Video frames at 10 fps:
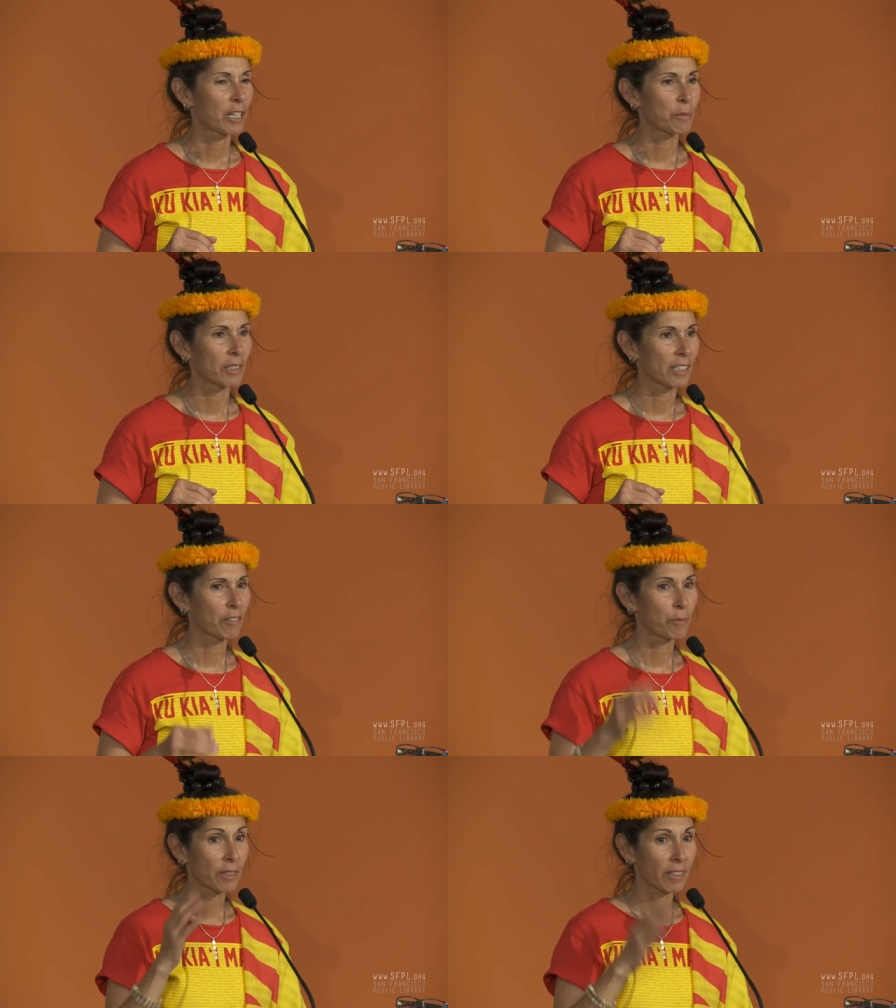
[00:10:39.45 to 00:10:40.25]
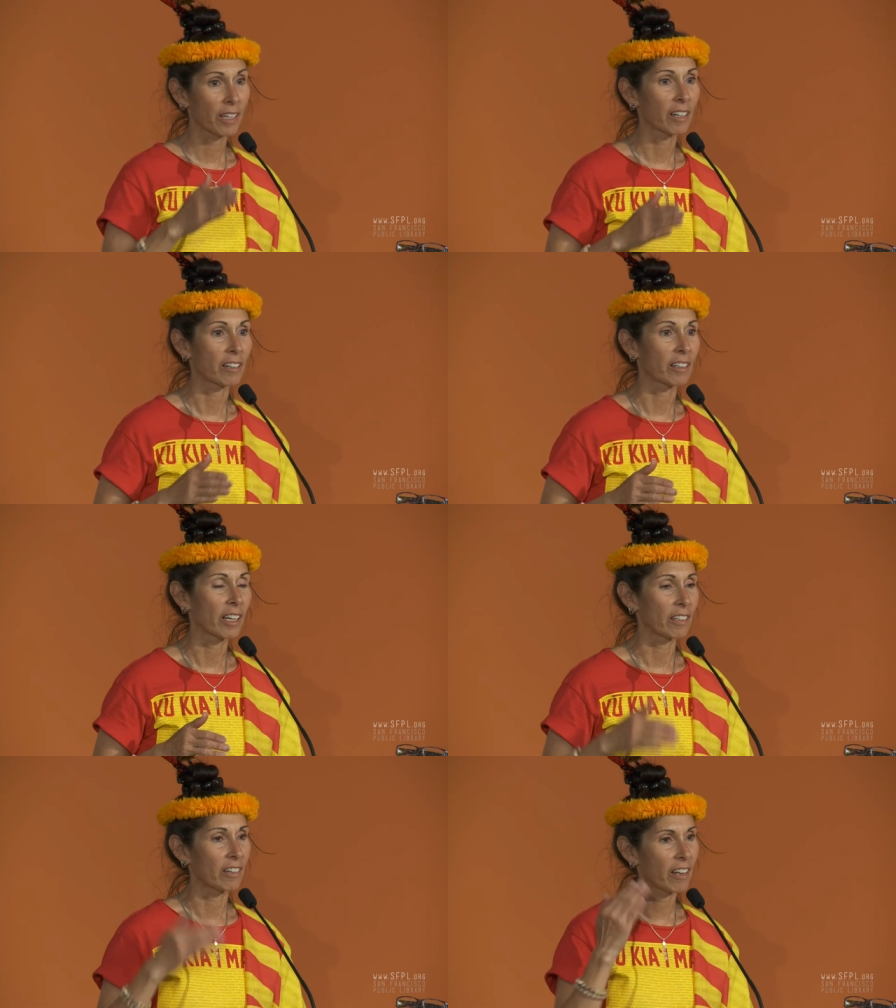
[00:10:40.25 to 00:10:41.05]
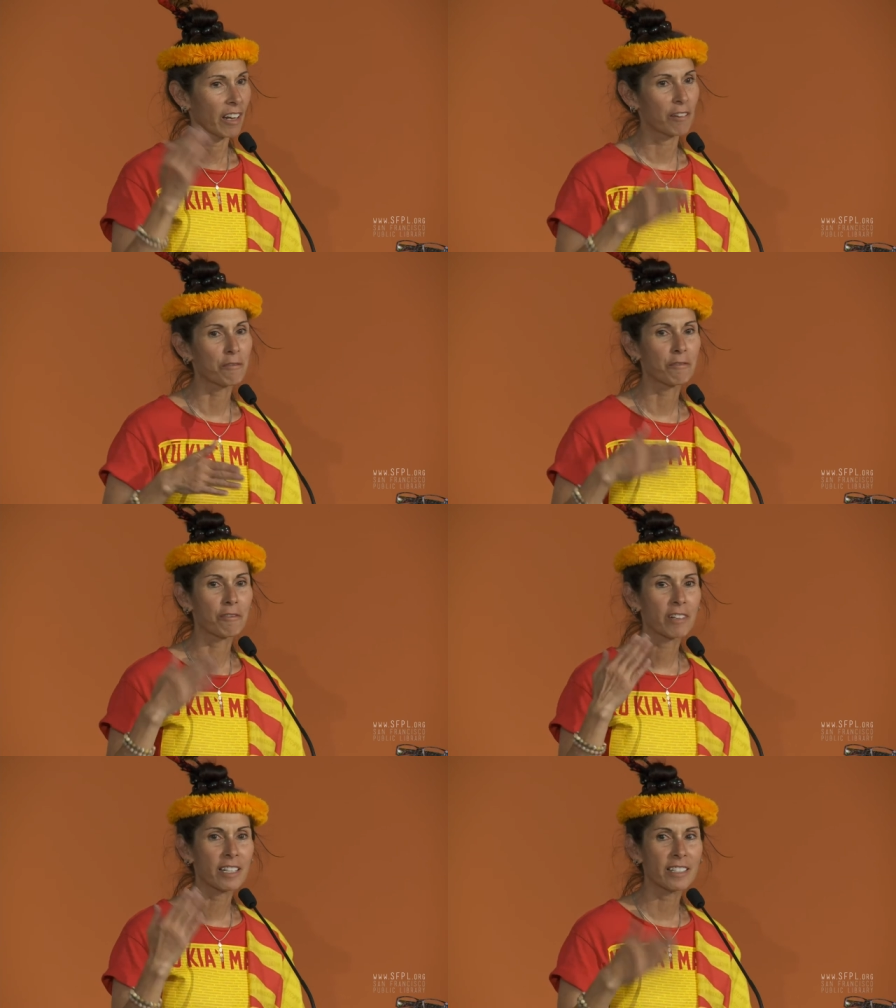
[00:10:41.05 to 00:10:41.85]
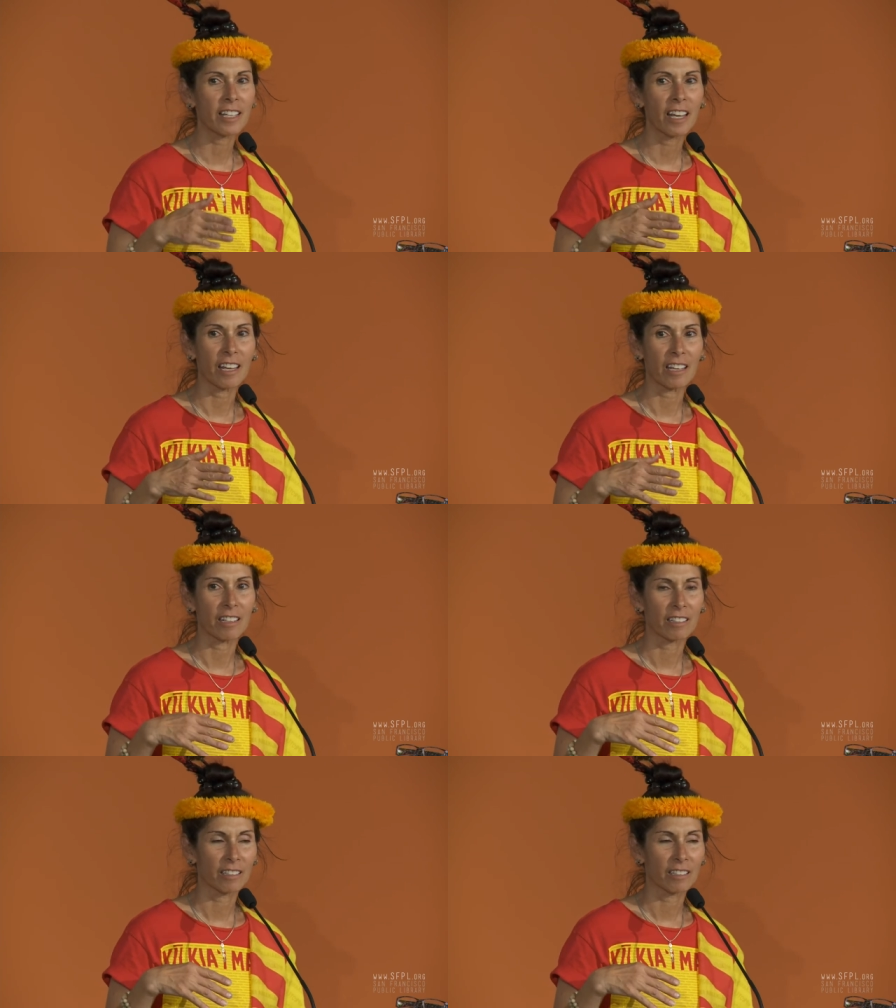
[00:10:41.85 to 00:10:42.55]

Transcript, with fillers: But they've been there, and every day,